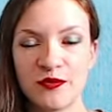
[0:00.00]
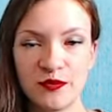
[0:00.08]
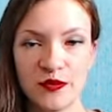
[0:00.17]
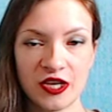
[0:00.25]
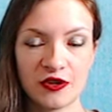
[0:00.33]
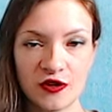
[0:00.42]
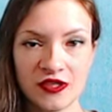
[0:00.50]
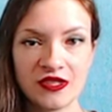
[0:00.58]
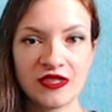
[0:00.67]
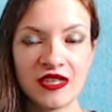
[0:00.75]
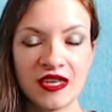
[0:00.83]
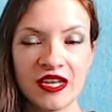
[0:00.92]
because
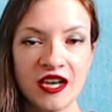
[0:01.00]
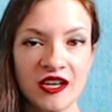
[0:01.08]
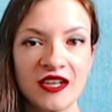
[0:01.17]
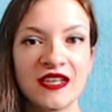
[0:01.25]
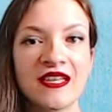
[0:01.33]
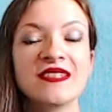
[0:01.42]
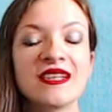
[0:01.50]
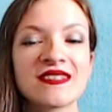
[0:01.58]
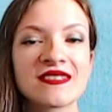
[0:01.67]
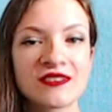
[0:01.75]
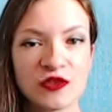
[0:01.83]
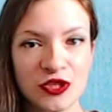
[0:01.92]
they are in
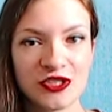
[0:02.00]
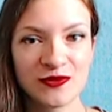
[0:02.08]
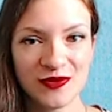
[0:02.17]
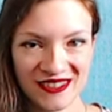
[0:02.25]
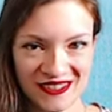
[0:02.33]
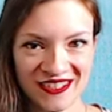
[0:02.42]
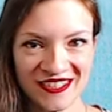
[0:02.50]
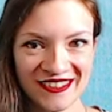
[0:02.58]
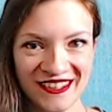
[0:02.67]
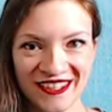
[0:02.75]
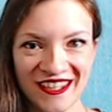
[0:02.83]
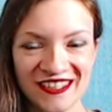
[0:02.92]
unstressed position
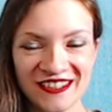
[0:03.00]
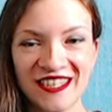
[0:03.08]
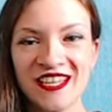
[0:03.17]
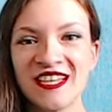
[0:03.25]
again.